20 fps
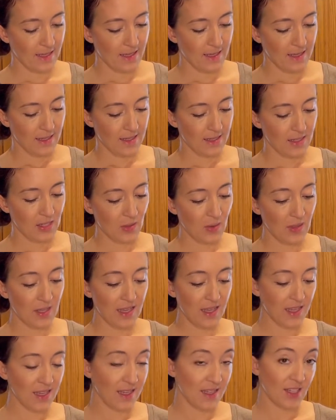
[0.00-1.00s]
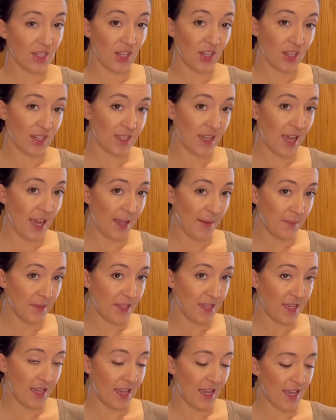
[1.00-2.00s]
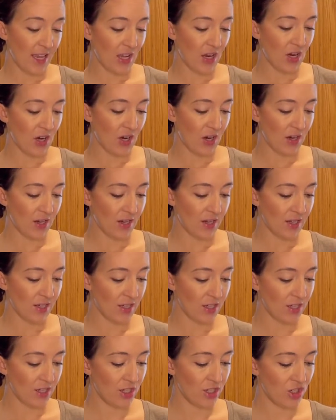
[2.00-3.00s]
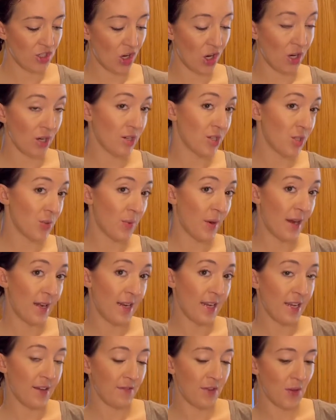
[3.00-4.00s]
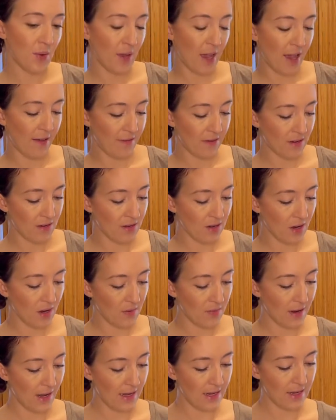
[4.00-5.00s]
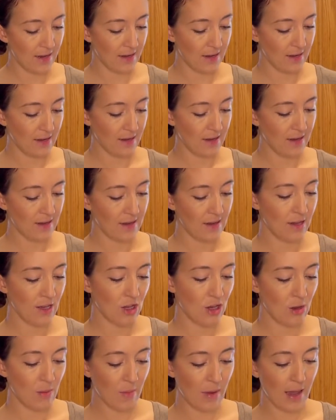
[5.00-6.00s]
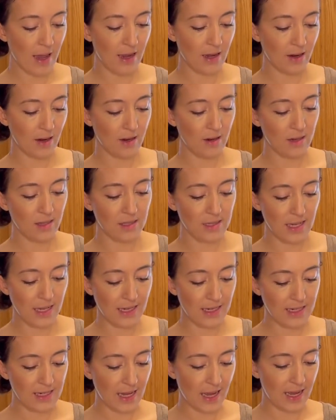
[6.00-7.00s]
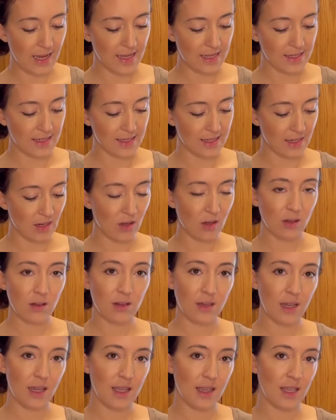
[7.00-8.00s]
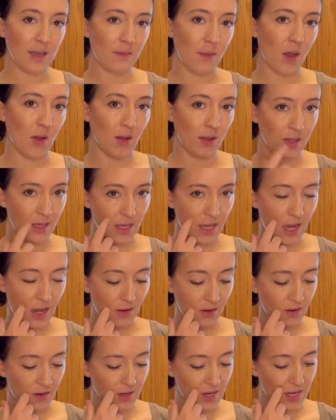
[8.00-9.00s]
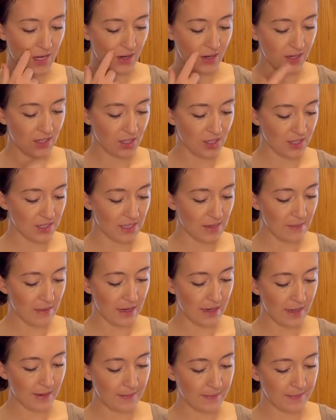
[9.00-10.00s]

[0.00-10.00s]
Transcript: So this is a good time to get your jars ready if you haven't already. Mine are sanitized, and I'll get them out on the counter here in just a minute.